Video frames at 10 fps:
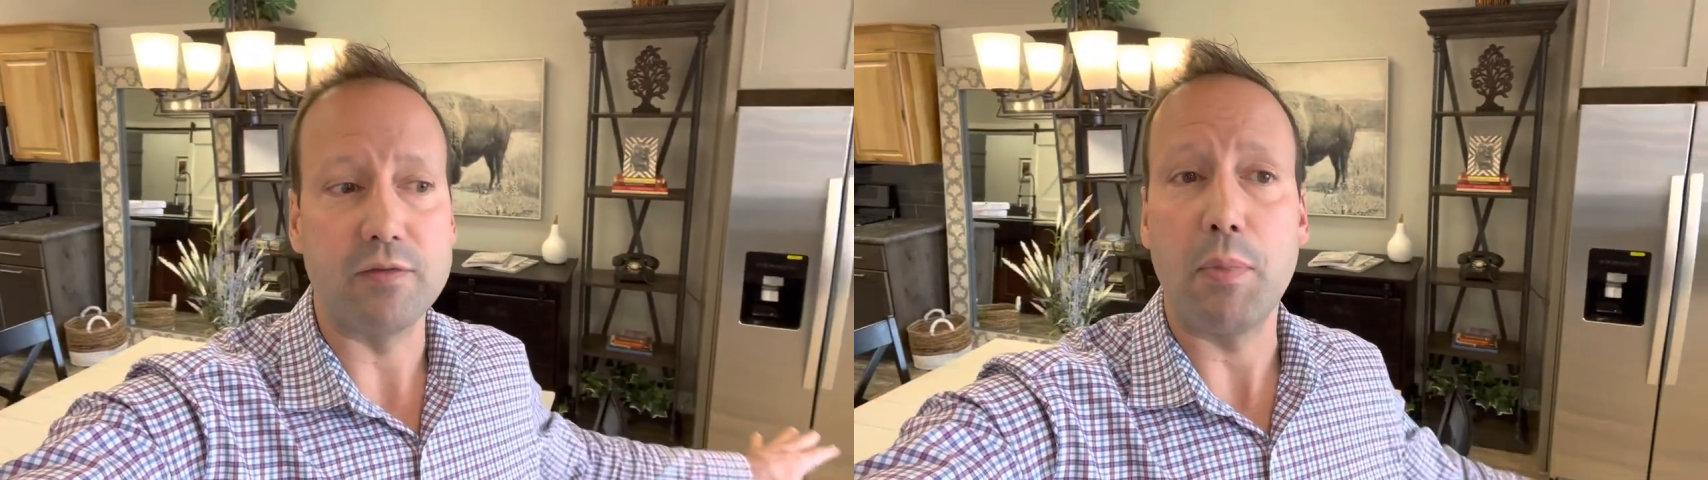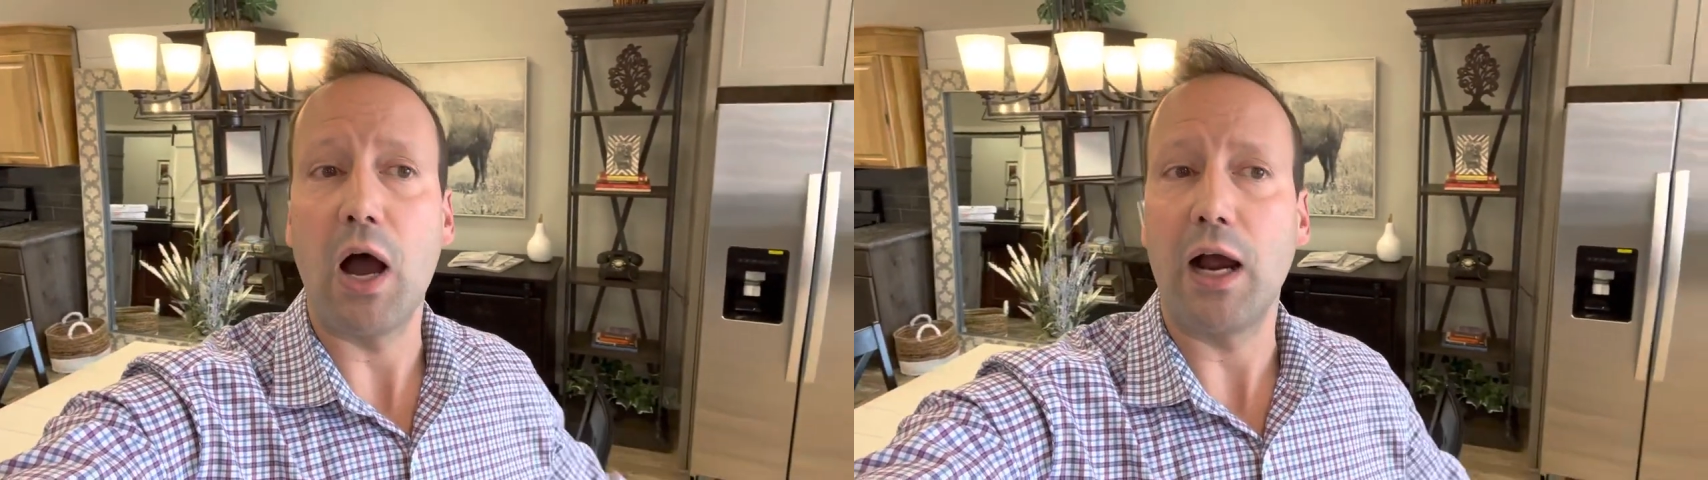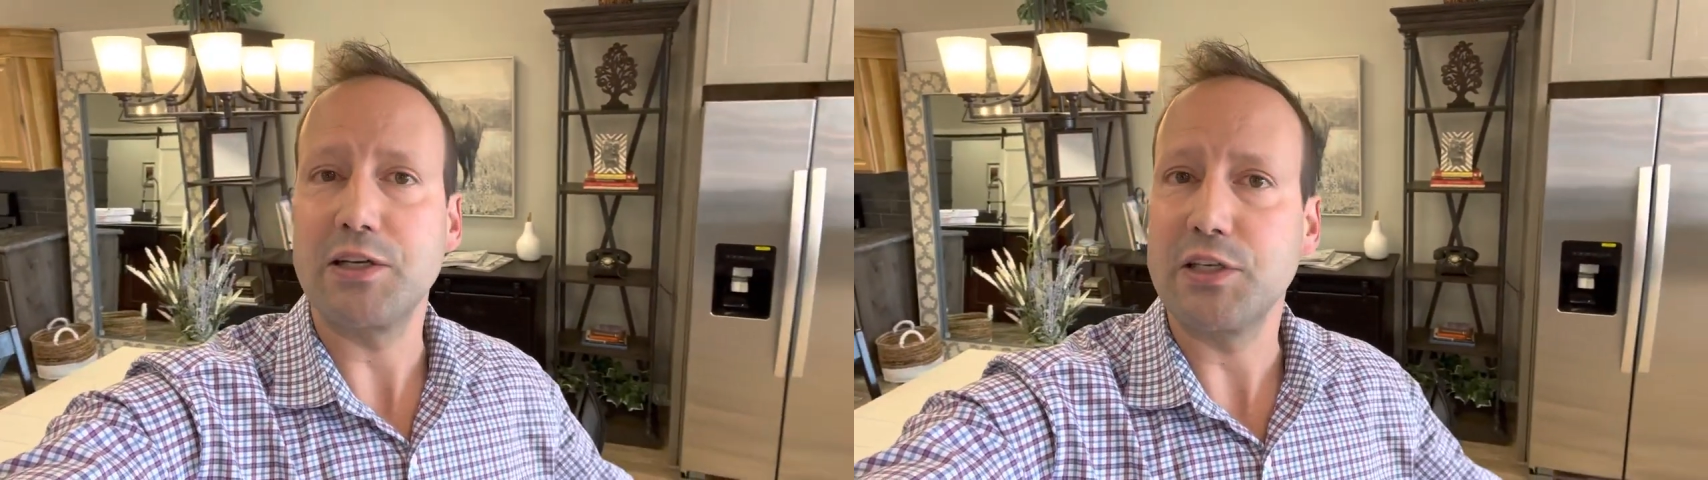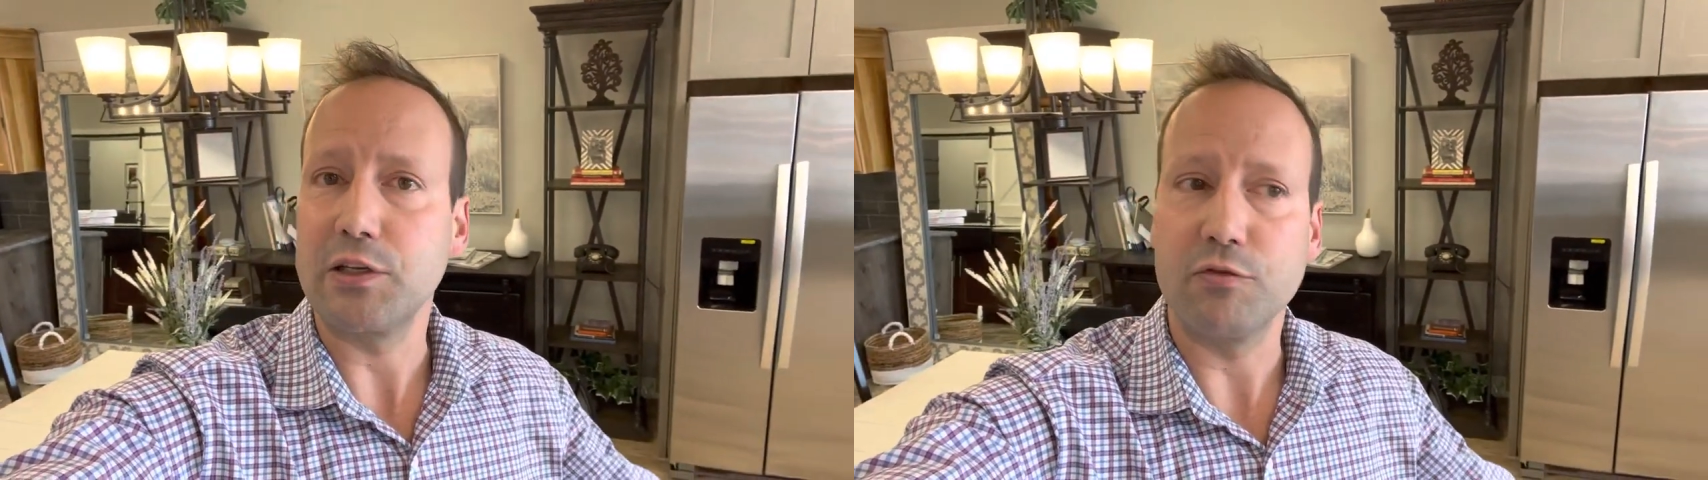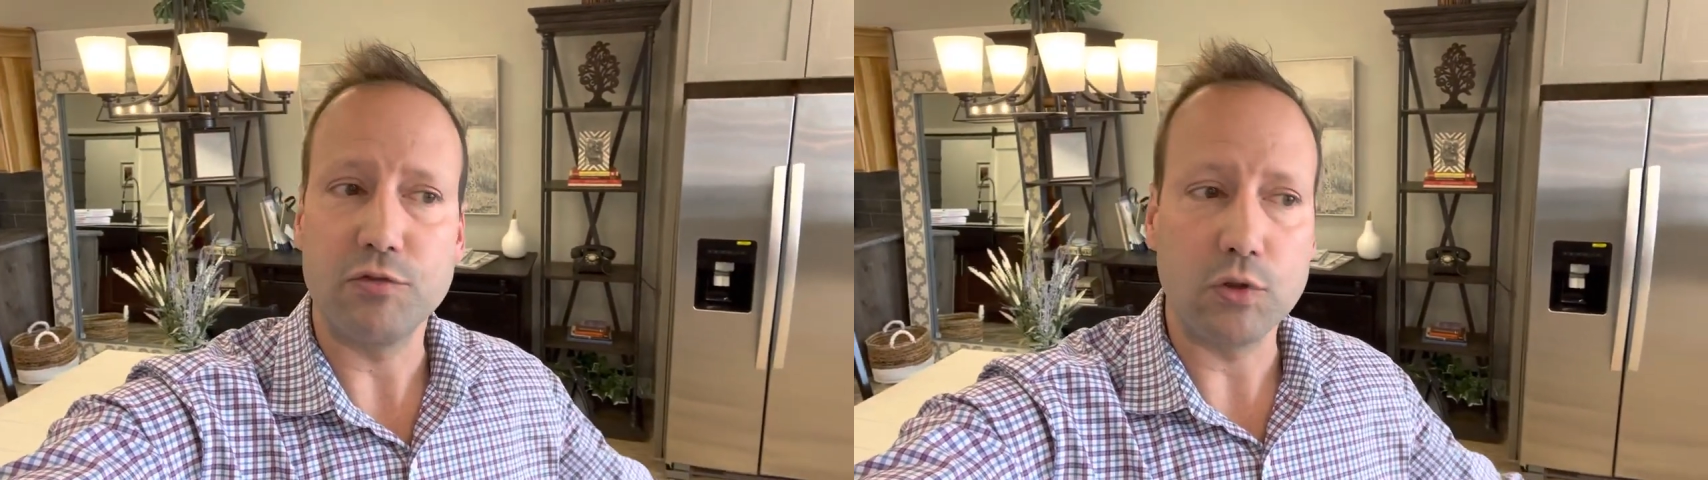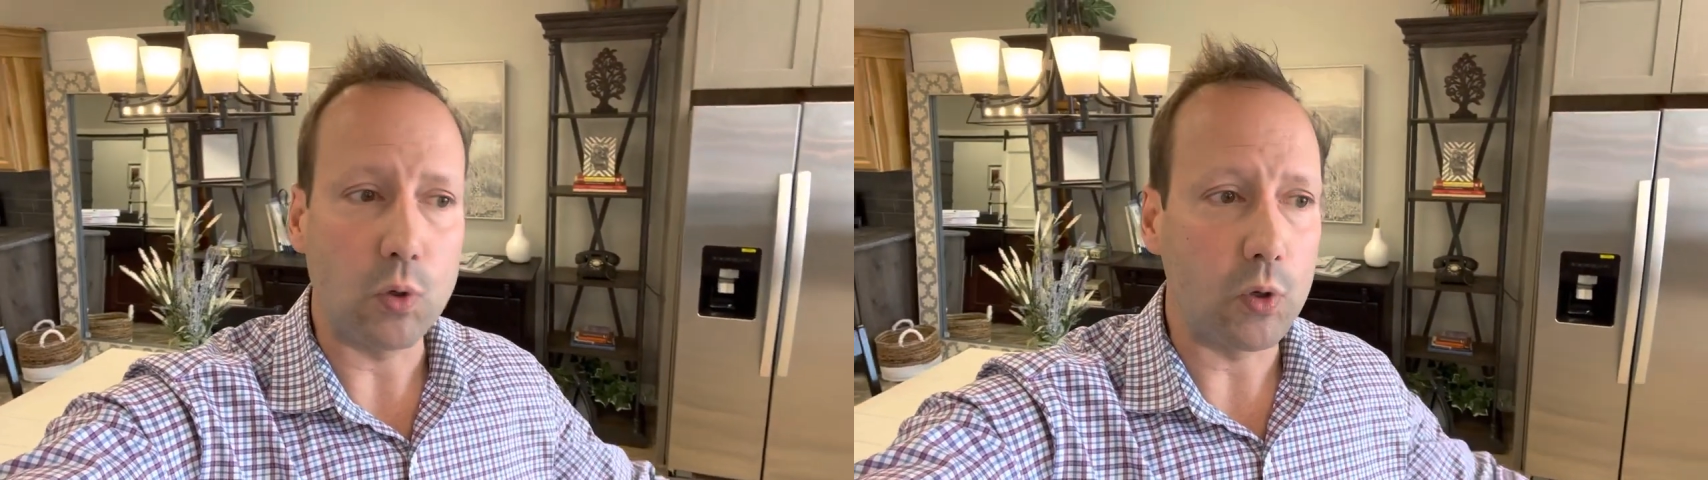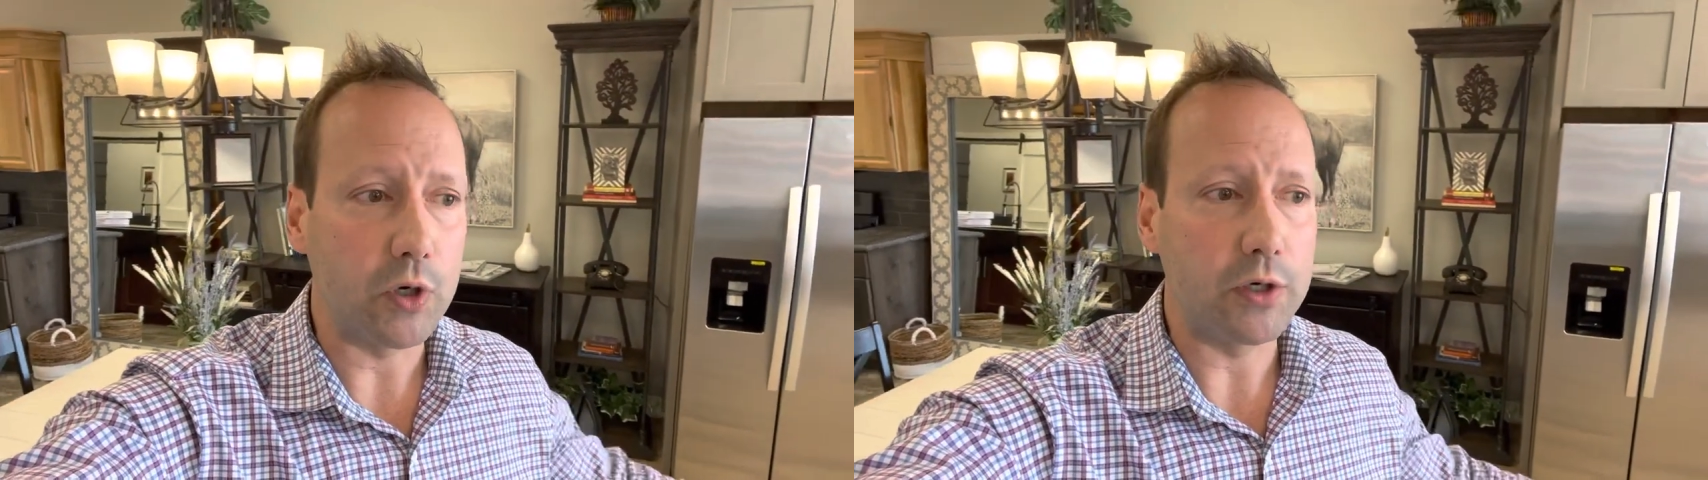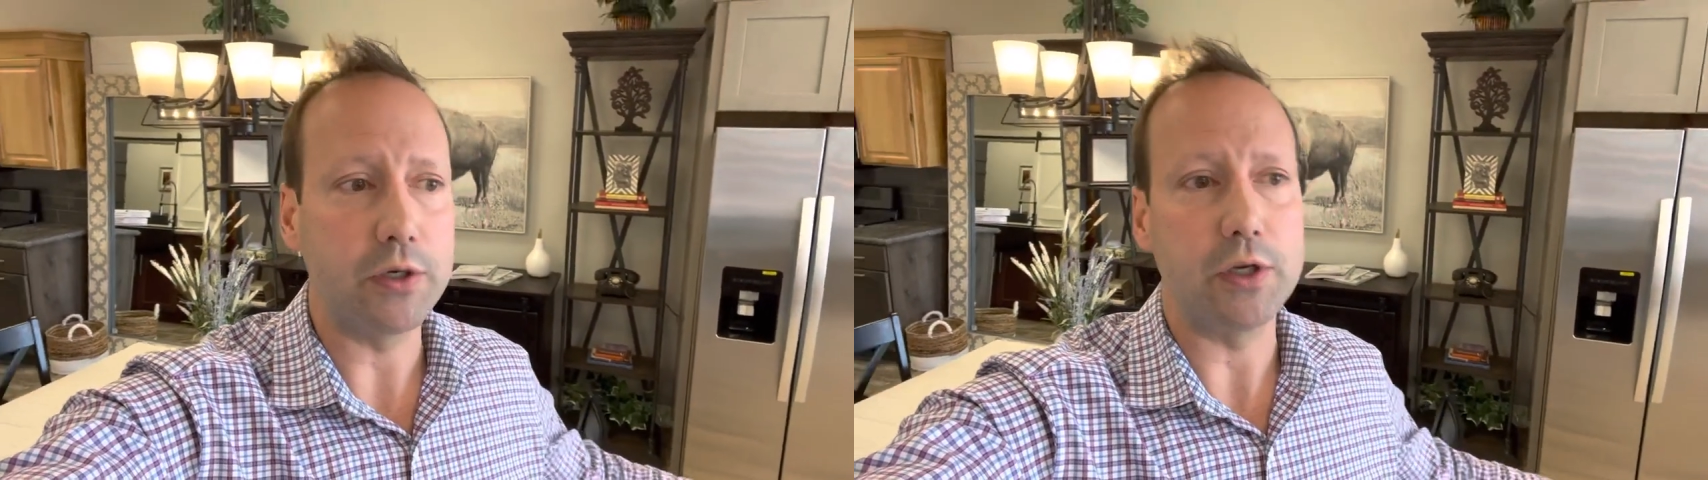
epoxying the floor,